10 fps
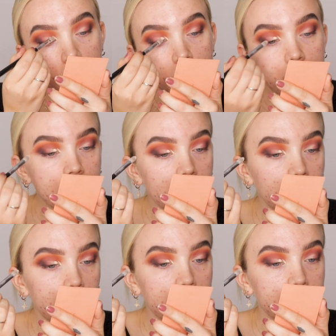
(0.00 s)
And
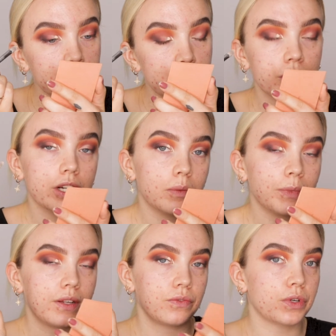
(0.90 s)
now I'm going to shut up
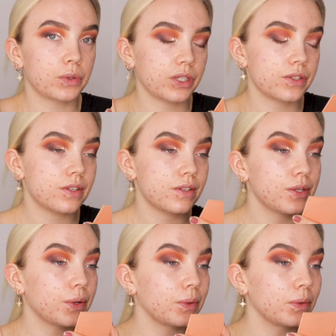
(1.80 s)
and focus
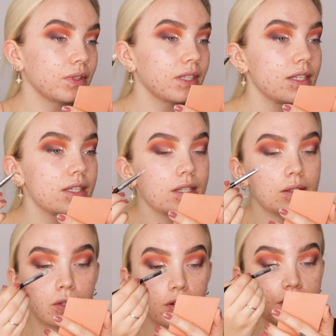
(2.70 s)
so this
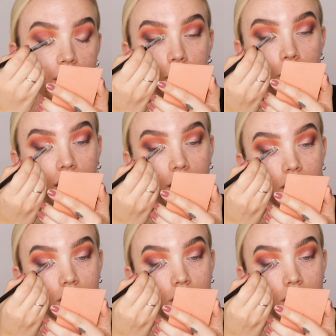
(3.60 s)
turns out okay.